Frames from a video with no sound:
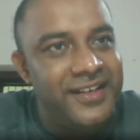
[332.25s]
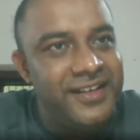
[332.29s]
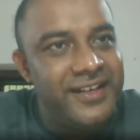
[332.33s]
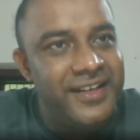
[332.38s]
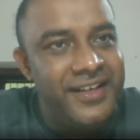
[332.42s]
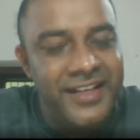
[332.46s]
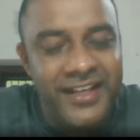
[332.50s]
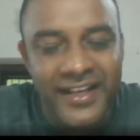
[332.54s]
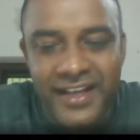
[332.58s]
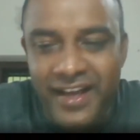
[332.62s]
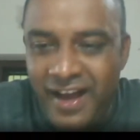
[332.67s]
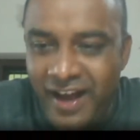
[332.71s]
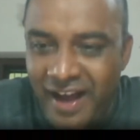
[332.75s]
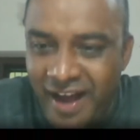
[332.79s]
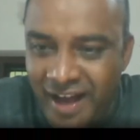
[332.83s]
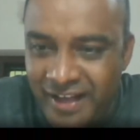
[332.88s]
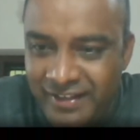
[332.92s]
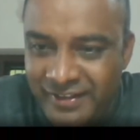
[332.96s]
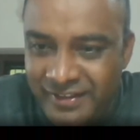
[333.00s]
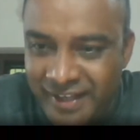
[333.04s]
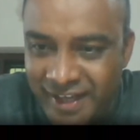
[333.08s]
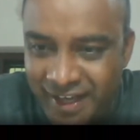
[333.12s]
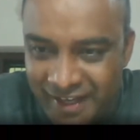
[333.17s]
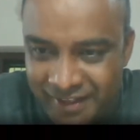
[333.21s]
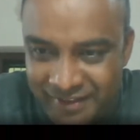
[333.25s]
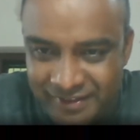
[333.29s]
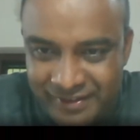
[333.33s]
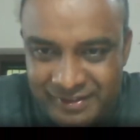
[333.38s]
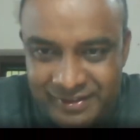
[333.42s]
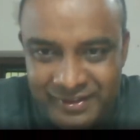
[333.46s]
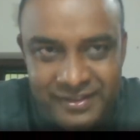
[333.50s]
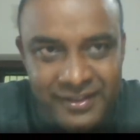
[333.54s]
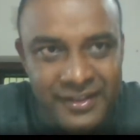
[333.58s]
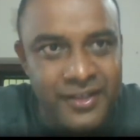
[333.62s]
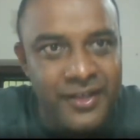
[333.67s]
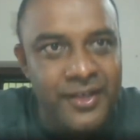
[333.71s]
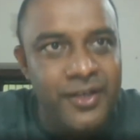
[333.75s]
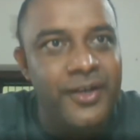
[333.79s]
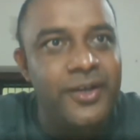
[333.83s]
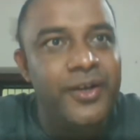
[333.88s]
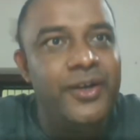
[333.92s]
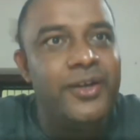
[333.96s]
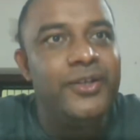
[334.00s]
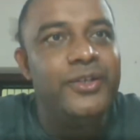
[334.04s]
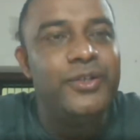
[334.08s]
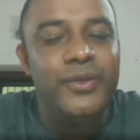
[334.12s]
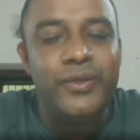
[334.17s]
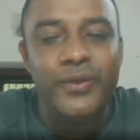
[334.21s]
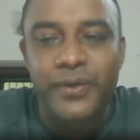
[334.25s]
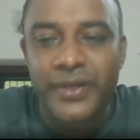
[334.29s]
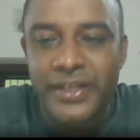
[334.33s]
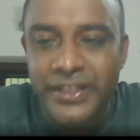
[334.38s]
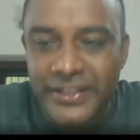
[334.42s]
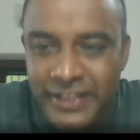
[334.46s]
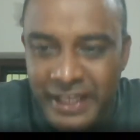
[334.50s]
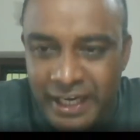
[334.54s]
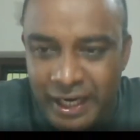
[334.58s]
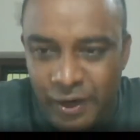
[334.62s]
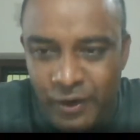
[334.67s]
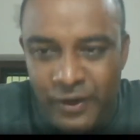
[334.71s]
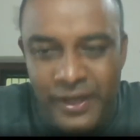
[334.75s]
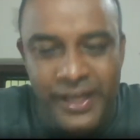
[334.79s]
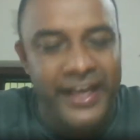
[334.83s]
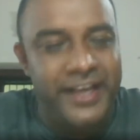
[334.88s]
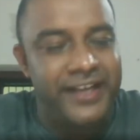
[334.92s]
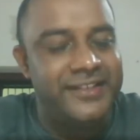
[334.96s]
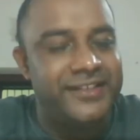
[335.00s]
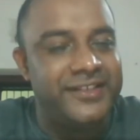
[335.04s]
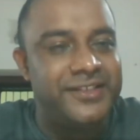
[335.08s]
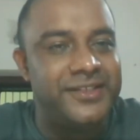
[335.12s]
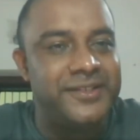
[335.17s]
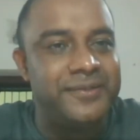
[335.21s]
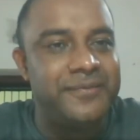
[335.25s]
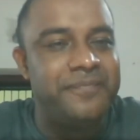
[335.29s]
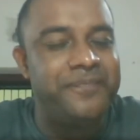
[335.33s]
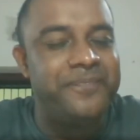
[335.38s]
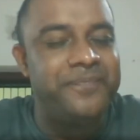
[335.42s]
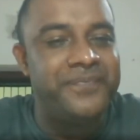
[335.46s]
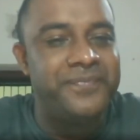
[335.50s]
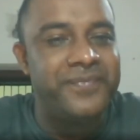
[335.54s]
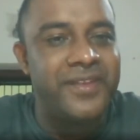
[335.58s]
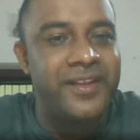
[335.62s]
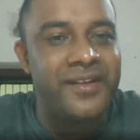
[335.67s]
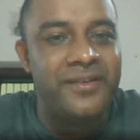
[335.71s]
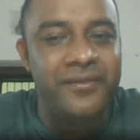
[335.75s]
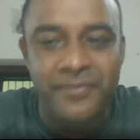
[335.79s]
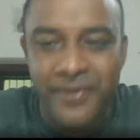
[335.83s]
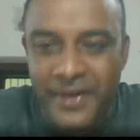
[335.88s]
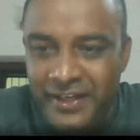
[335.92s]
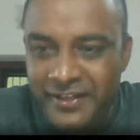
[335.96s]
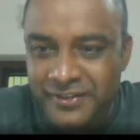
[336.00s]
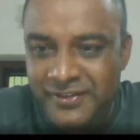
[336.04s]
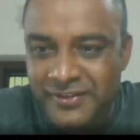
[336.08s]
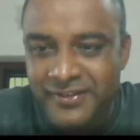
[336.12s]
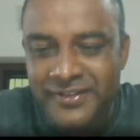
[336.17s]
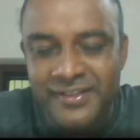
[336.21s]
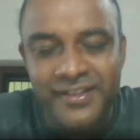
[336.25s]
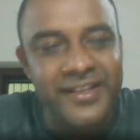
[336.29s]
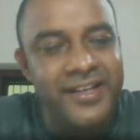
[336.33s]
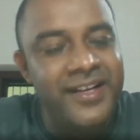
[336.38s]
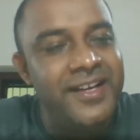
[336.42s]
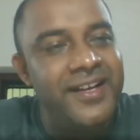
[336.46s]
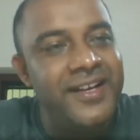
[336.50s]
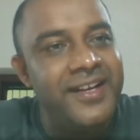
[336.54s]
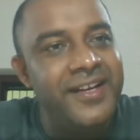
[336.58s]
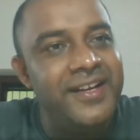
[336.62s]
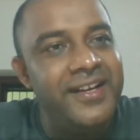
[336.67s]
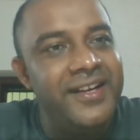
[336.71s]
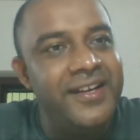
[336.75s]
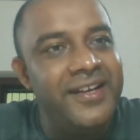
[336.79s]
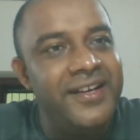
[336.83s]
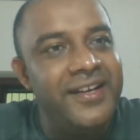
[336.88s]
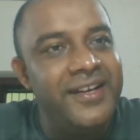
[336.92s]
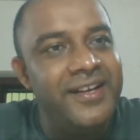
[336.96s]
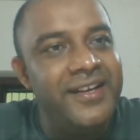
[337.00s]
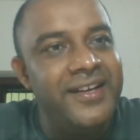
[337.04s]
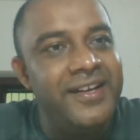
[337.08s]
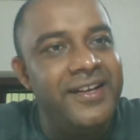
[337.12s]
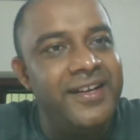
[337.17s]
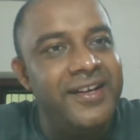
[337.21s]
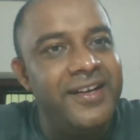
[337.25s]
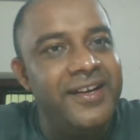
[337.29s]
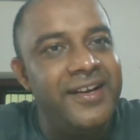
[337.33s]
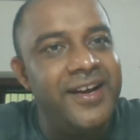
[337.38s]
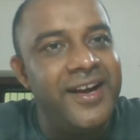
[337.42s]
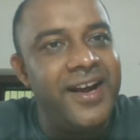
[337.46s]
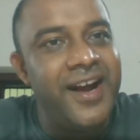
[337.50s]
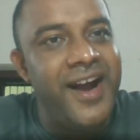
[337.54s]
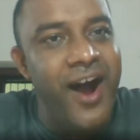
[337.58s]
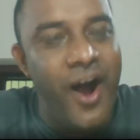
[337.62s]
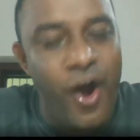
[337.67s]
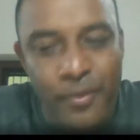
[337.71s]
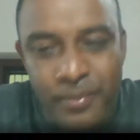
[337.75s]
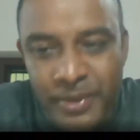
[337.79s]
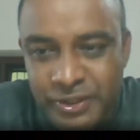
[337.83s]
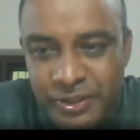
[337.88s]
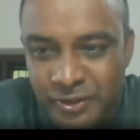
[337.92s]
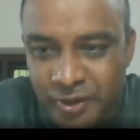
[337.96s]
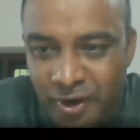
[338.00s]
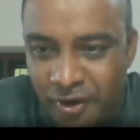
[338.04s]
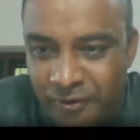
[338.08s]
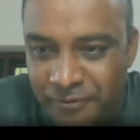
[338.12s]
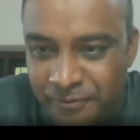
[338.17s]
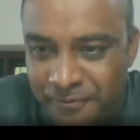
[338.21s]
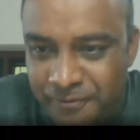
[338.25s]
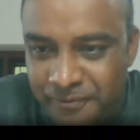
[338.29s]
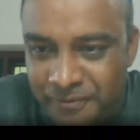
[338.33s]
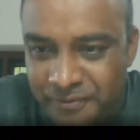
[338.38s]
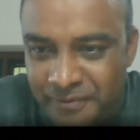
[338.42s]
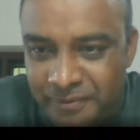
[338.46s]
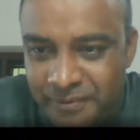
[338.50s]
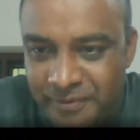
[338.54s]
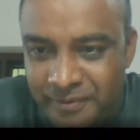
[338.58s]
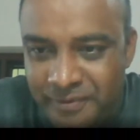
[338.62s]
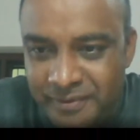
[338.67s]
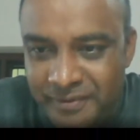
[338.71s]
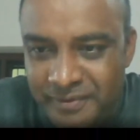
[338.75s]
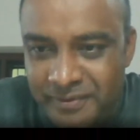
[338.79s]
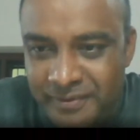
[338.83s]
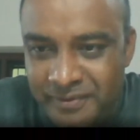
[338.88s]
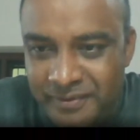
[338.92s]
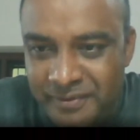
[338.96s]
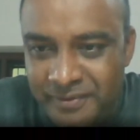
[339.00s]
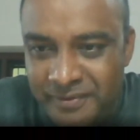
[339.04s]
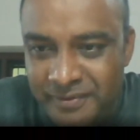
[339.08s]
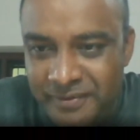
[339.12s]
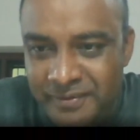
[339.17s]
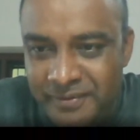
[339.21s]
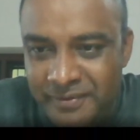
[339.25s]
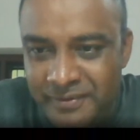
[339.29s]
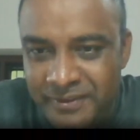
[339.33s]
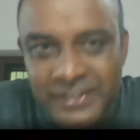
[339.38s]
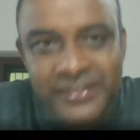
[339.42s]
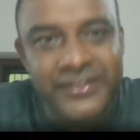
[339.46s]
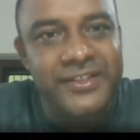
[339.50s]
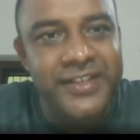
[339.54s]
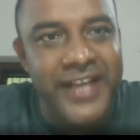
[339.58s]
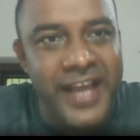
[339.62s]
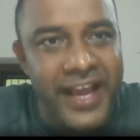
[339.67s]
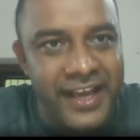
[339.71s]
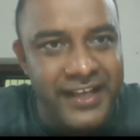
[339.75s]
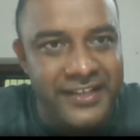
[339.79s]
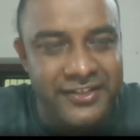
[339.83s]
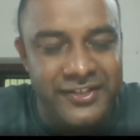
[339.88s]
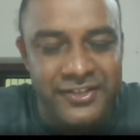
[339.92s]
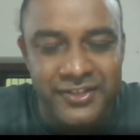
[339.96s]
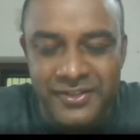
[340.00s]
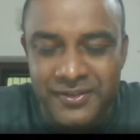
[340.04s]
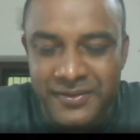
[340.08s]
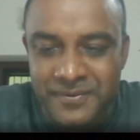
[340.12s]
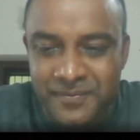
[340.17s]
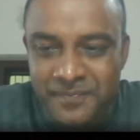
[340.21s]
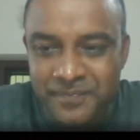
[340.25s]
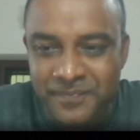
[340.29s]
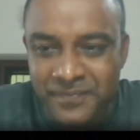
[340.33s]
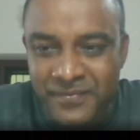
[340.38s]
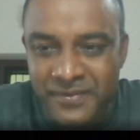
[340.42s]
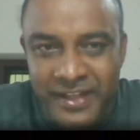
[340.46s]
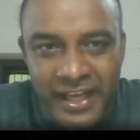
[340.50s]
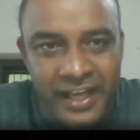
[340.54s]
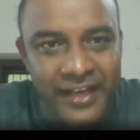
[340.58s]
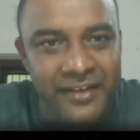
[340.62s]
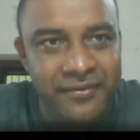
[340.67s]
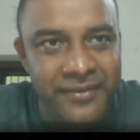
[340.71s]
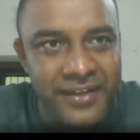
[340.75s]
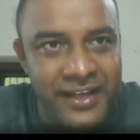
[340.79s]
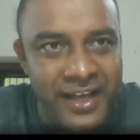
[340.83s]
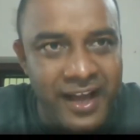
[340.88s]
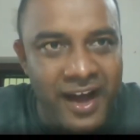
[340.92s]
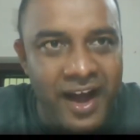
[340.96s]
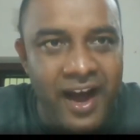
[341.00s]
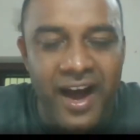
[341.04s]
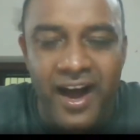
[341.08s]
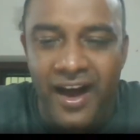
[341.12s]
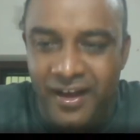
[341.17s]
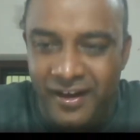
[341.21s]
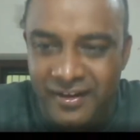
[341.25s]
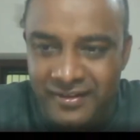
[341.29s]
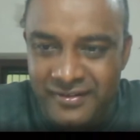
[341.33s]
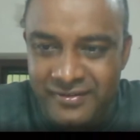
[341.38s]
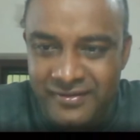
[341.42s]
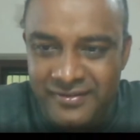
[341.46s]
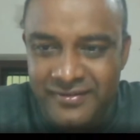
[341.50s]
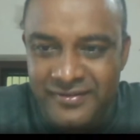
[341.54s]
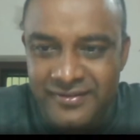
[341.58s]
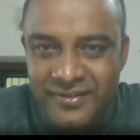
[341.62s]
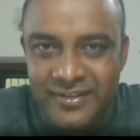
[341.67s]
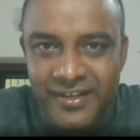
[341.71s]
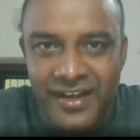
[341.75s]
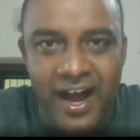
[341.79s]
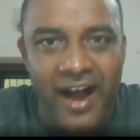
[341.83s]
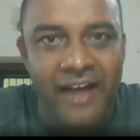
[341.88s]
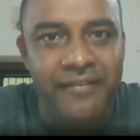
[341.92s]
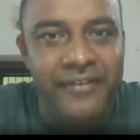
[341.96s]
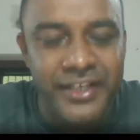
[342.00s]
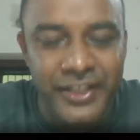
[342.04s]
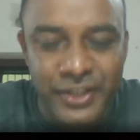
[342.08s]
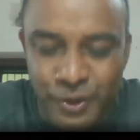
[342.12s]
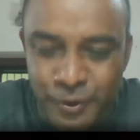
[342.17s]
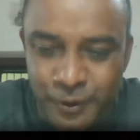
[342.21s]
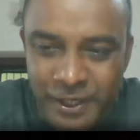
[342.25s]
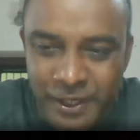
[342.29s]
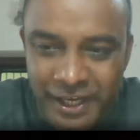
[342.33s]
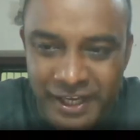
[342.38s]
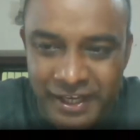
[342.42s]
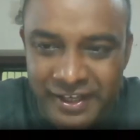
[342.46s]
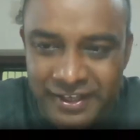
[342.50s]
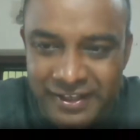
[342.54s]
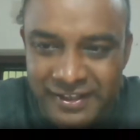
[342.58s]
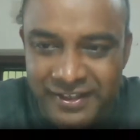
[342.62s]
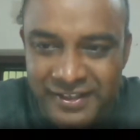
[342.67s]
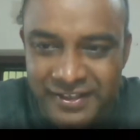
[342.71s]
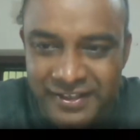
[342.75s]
He asked us to interrogate, friends, how much of the state that we are having today